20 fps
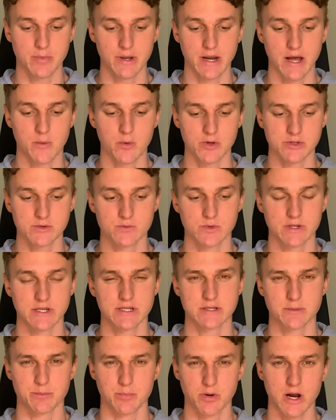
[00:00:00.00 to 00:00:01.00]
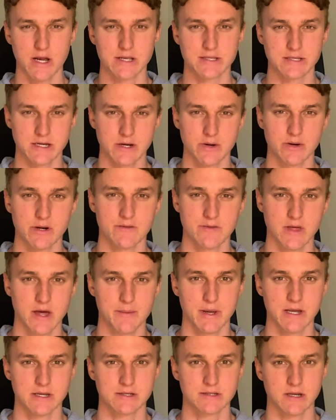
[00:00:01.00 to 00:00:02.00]
but I wasn't really surprised to hear it, if
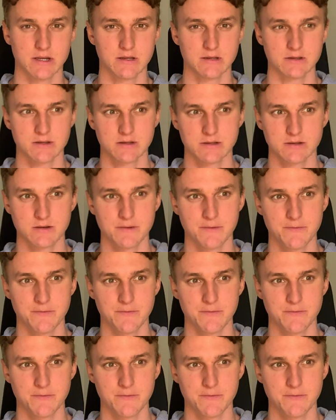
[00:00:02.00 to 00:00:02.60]
that makes sense.